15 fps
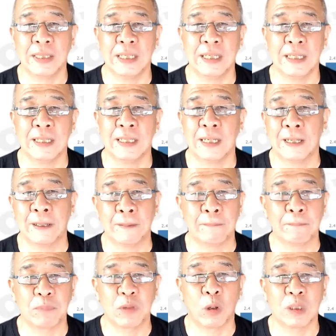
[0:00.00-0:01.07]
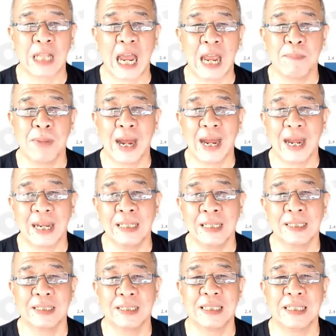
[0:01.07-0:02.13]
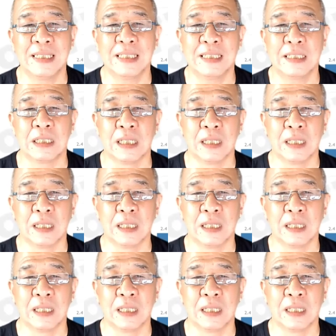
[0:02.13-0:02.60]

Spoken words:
the all-time high since